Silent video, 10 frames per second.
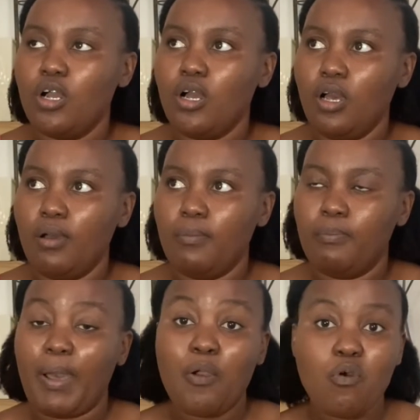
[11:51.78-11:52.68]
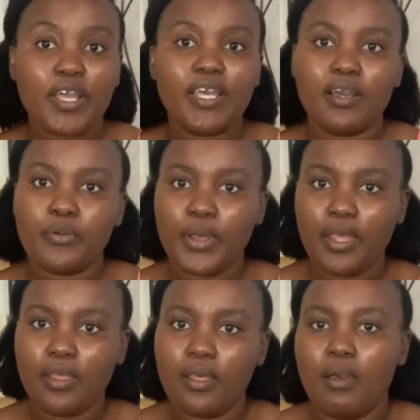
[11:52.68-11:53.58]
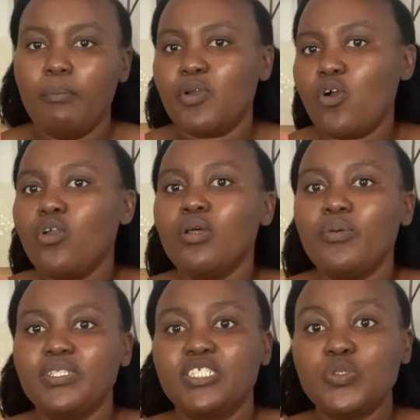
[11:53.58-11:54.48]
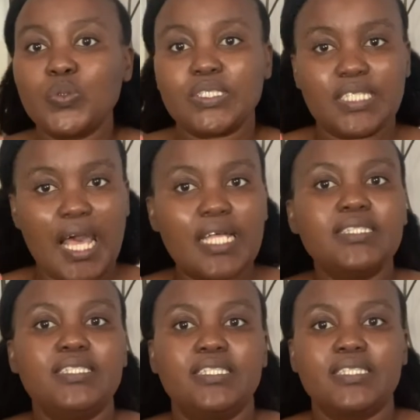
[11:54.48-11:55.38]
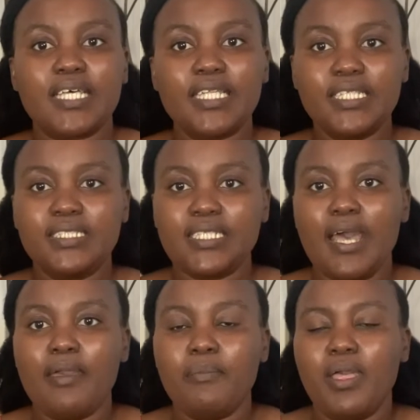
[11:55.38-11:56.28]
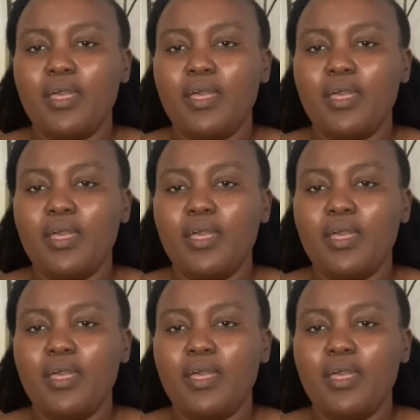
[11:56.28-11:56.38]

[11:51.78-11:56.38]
by walking away, but all I wanted was answers at the time.